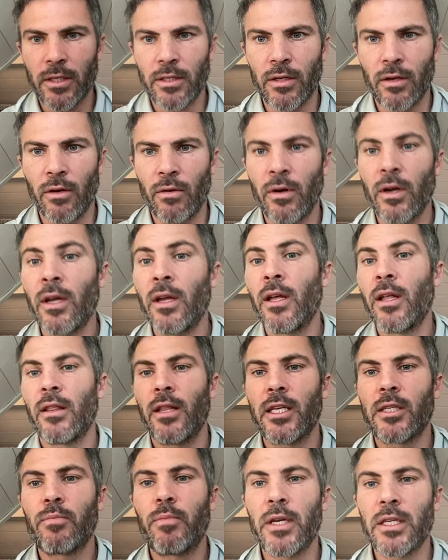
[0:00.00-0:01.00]
So
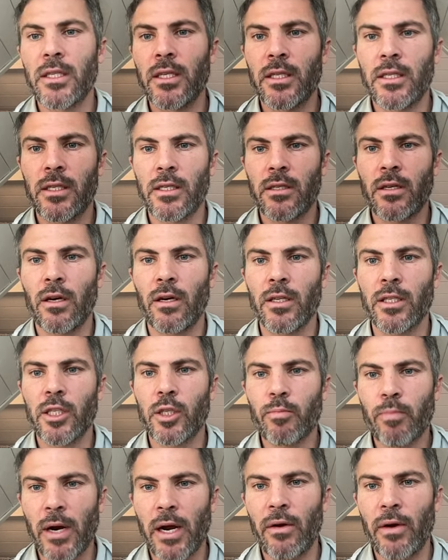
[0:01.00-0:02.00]
this business is called
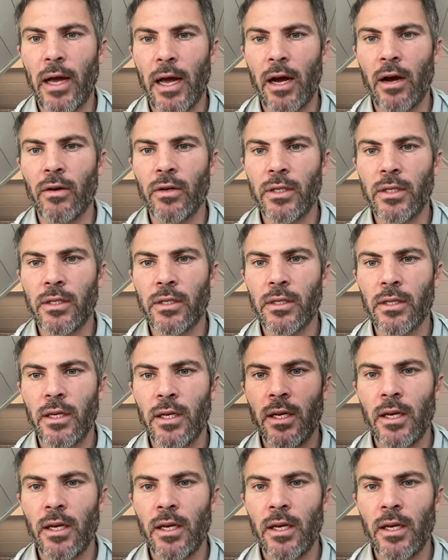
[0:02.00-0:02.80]
Sprout House,